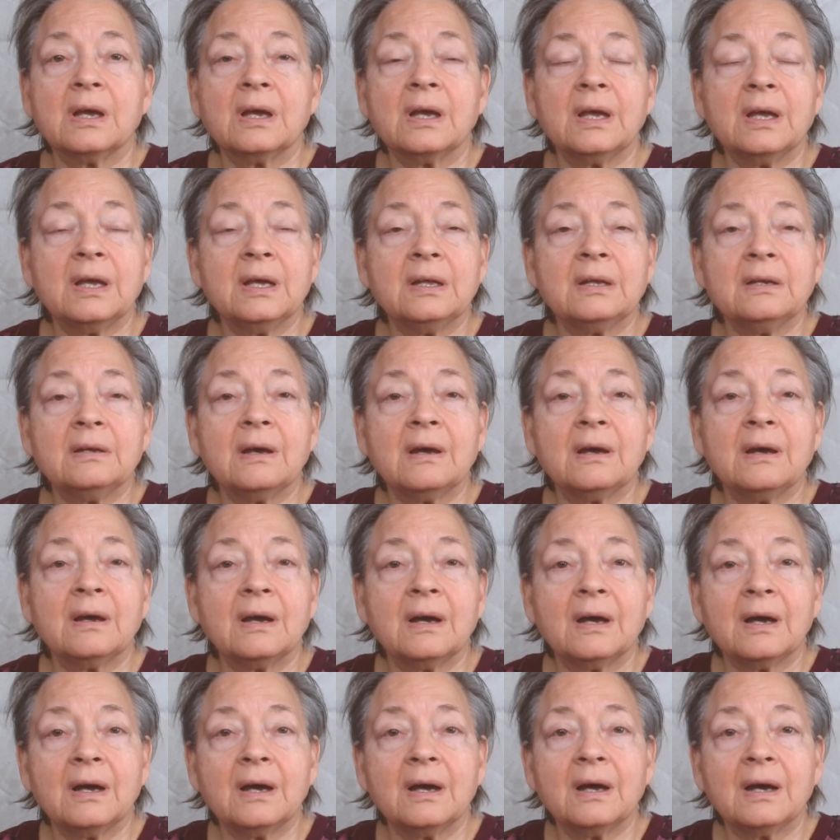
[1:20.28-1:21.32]
and
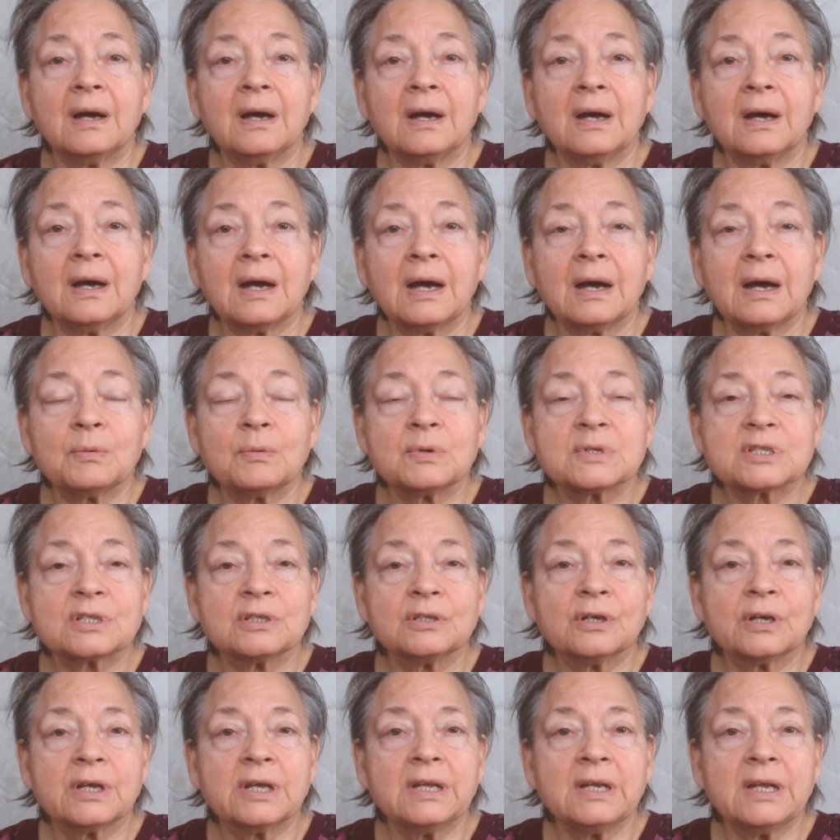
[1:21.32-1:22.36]
I was
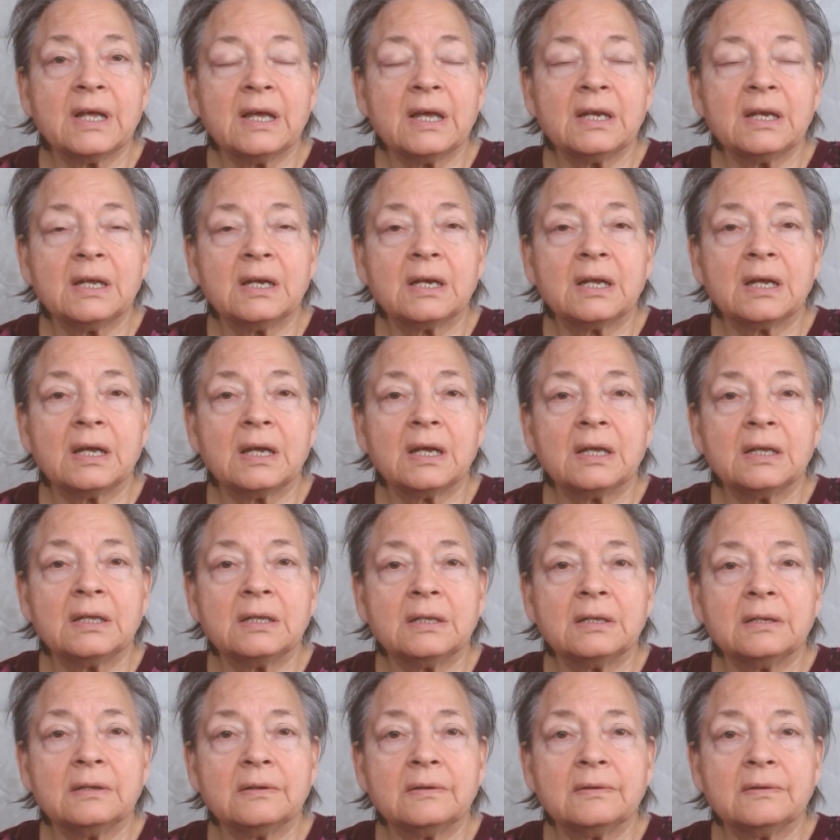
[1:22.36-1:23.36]
looking at it and